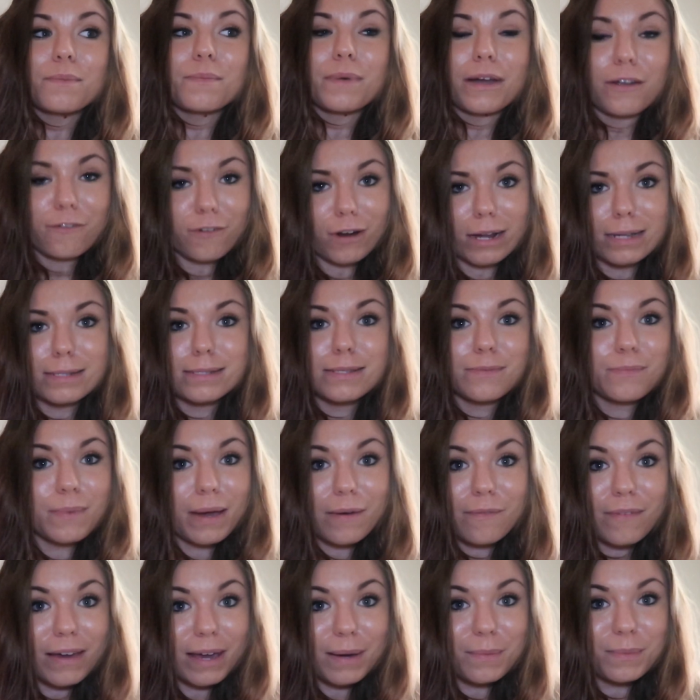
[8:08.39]
my friends and
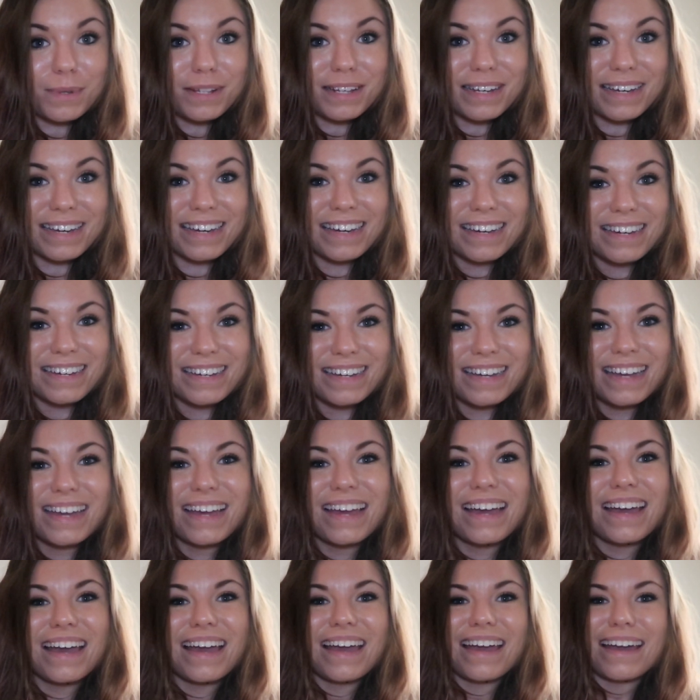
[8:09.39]
my family.
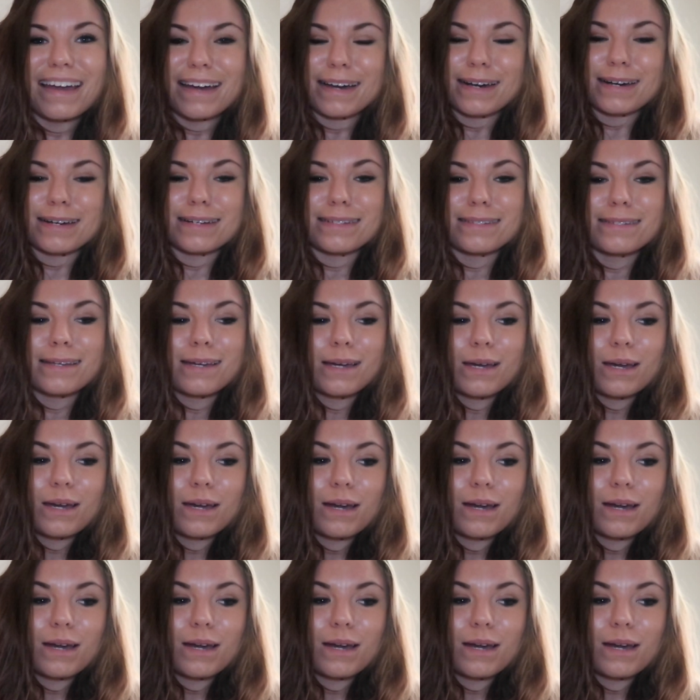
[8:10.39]
And